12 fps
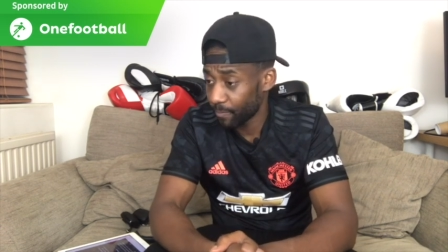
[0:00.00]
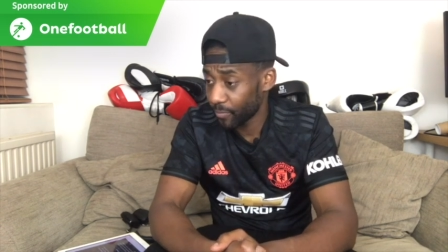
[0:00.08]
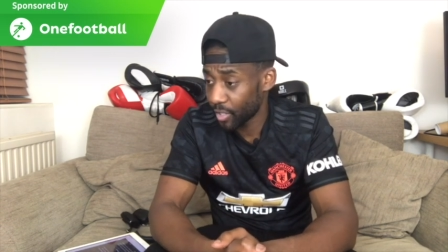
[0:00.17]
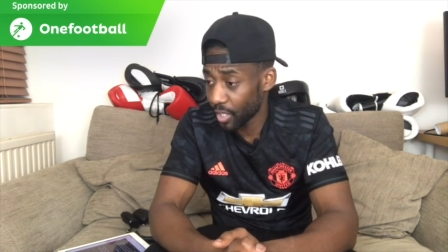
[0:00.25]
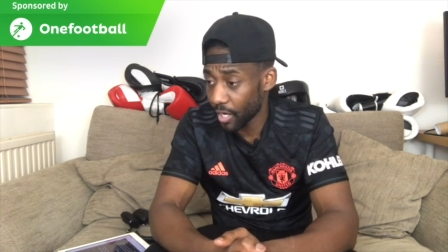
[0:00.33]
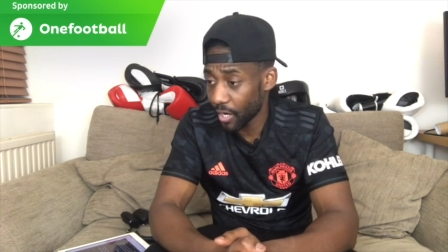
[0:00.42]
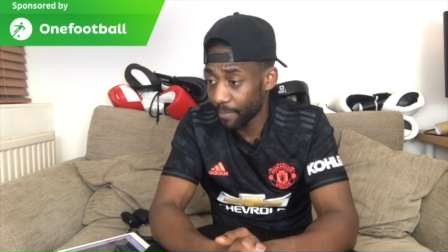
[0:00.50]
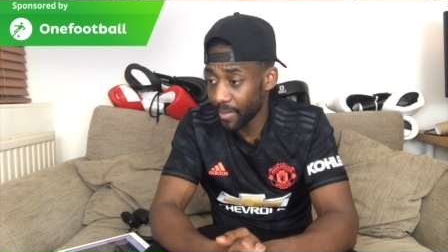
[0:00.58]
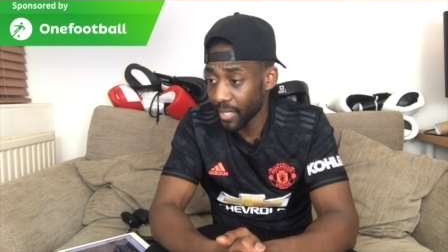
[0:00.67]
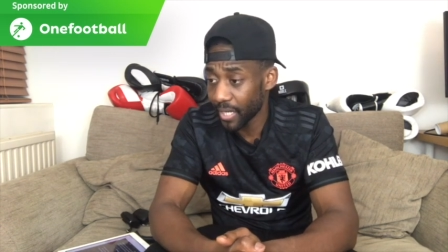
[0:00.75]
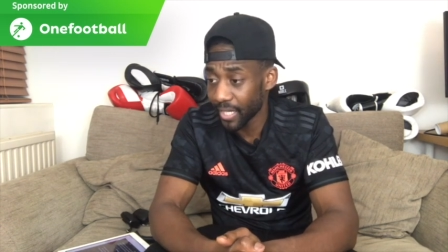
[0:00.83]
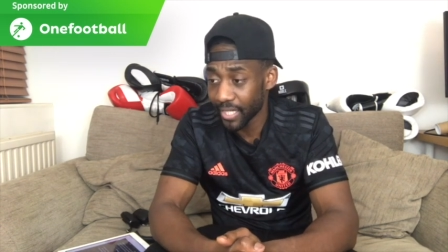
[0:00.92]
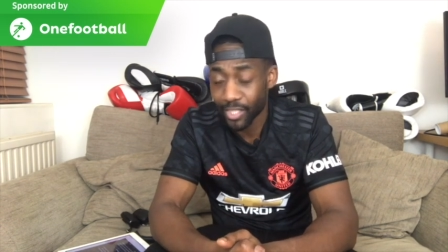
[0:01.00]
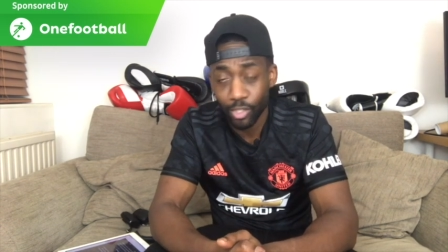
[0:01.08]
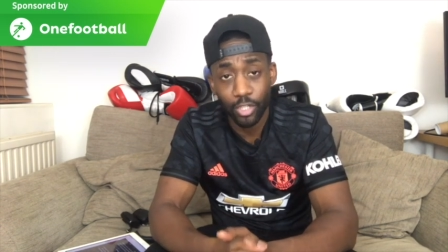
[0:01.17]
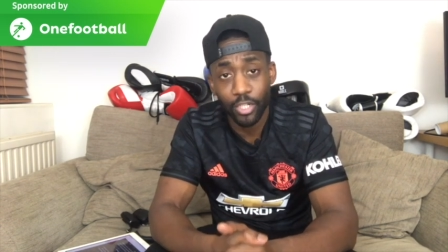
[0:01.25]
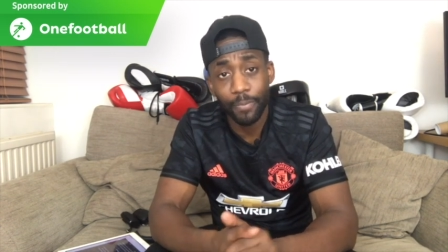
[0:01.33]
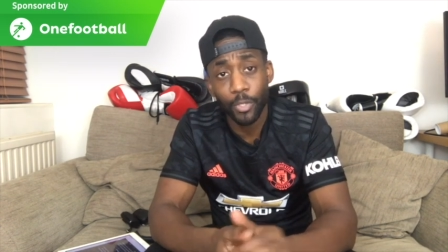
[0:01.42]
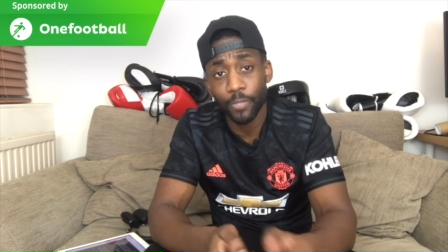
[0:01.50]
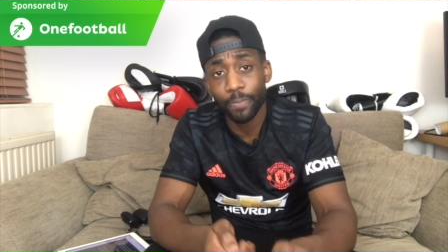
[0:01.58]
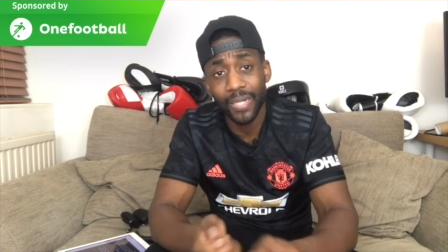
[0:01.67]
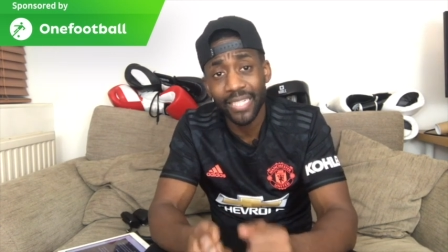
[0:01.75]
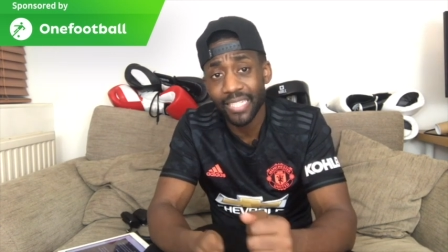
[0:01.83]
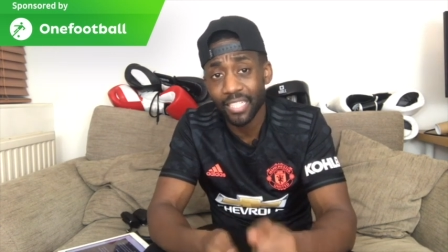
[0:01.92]
Do you know what I mean? It's not the most
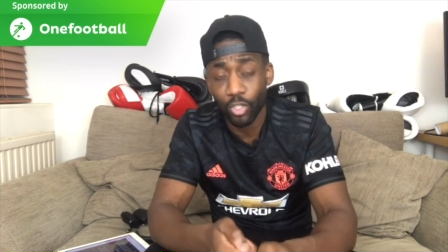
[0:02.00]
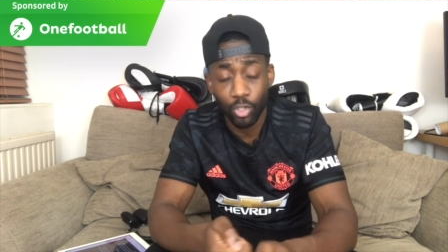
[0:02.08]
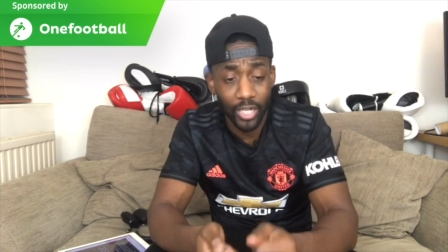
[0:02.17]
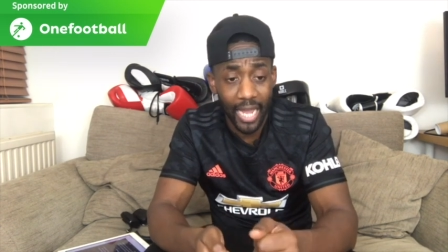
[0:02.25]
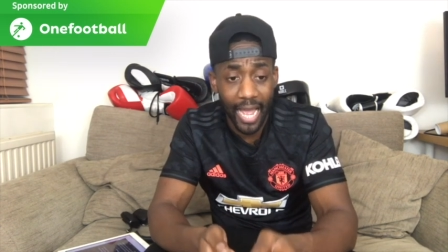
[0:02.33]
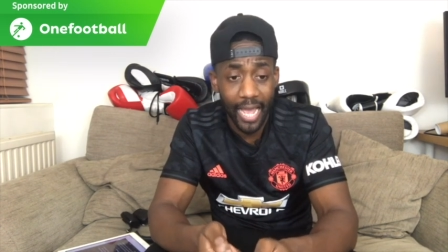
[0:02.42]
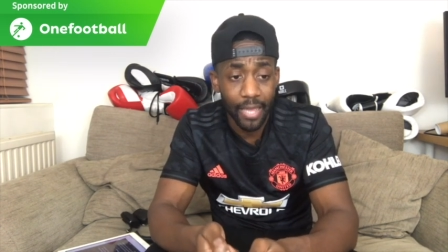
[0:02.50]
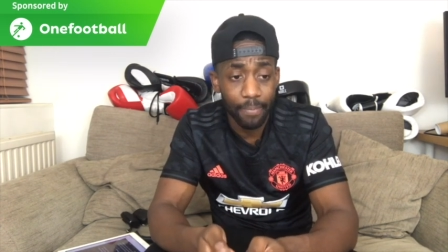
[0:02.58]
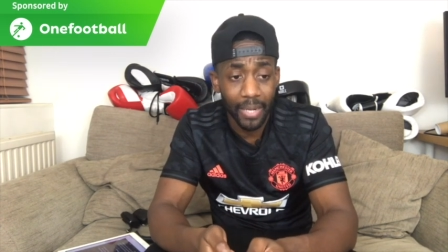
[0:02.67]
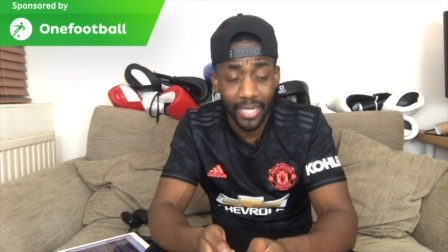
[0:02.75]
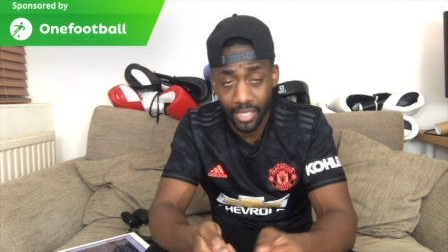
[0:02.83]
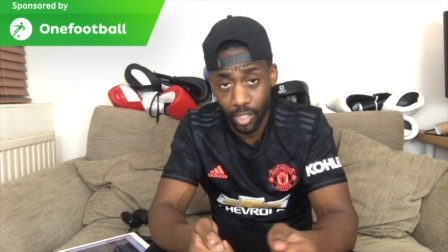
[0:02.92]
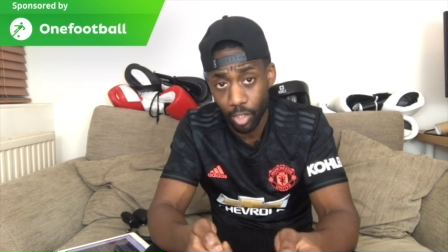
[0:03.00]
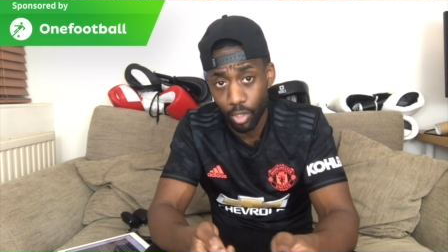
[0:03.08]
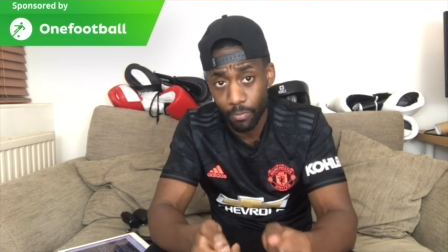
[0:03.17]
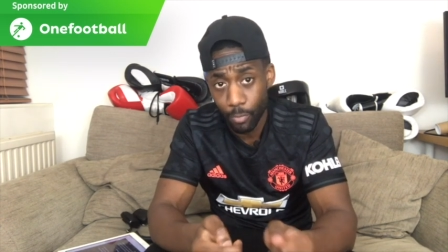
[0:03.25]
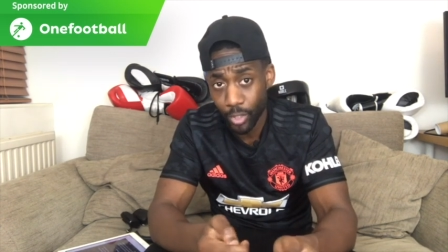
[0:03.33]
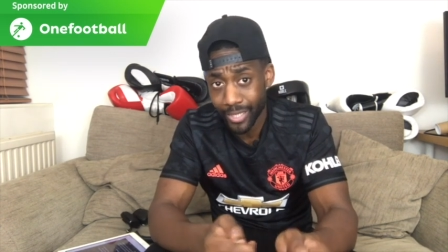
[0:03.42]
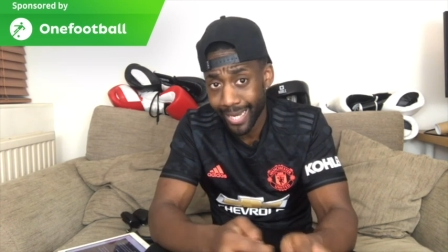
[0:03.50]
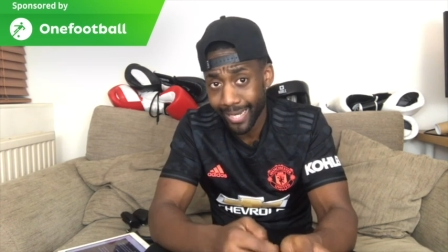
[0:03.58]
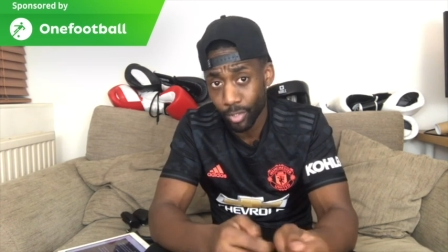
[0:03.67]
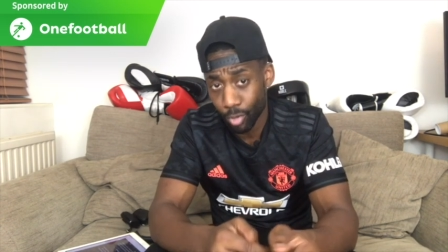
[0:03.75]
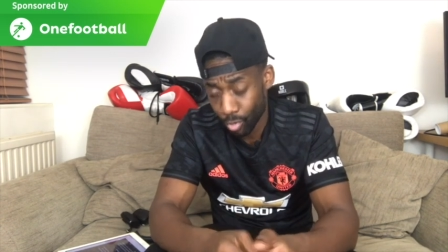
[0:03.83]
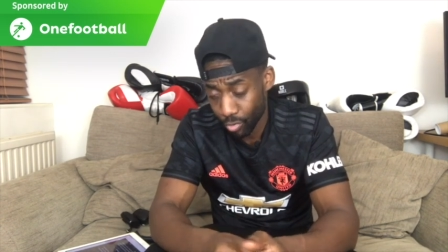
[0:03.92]
pleasing on the eye, but he's a lot more
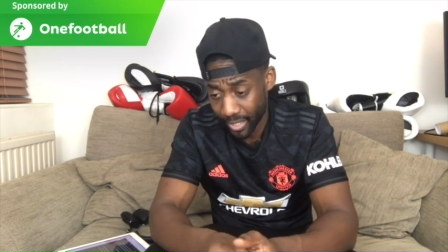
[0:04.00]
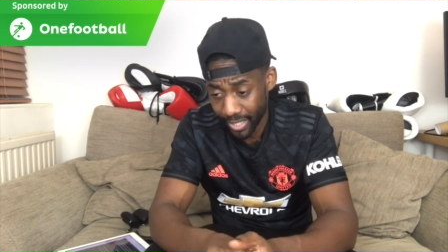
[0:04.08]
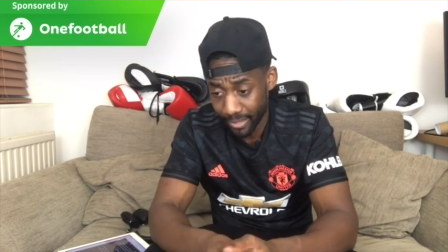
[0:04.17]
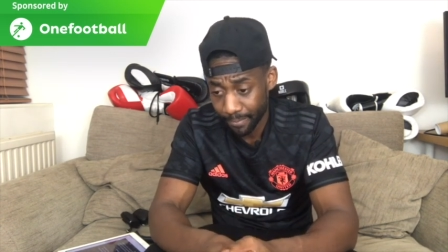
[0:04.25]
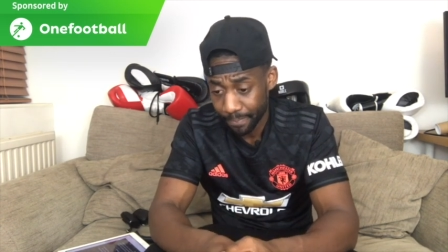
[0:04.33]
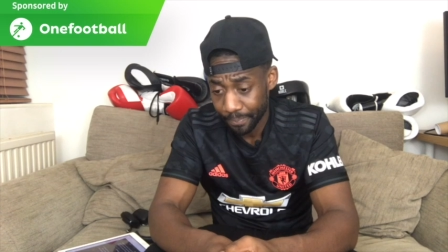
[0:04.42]
technical, in it.